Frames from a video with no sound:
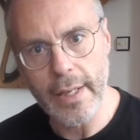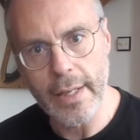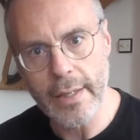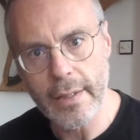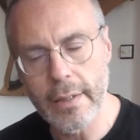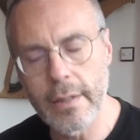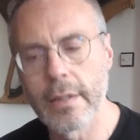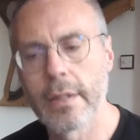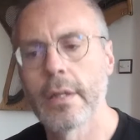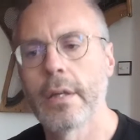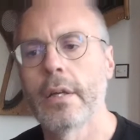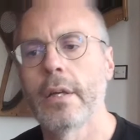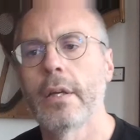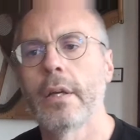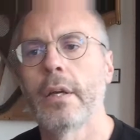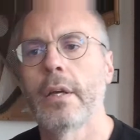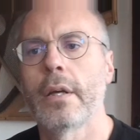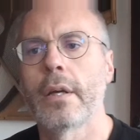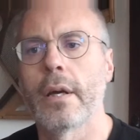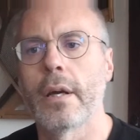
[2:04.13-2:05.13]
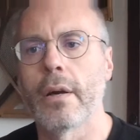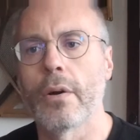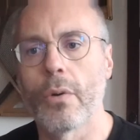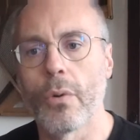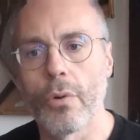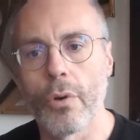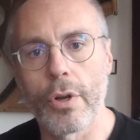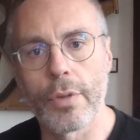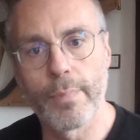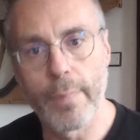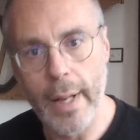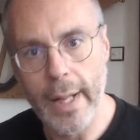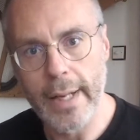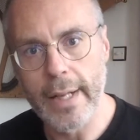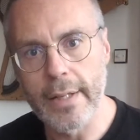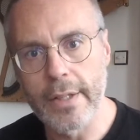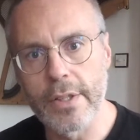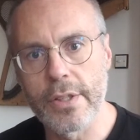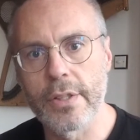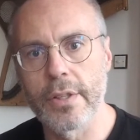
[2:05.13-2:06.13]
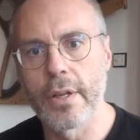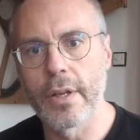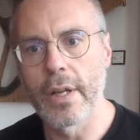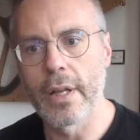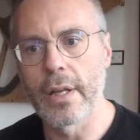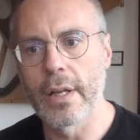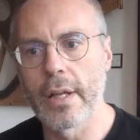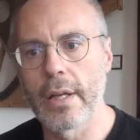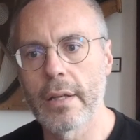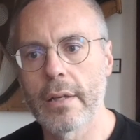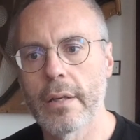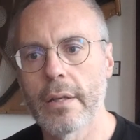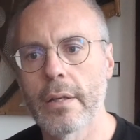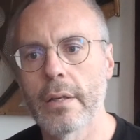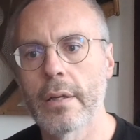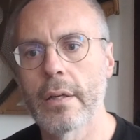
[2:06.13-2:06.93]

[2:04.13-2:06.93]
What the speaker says: in, or are planning to study it in.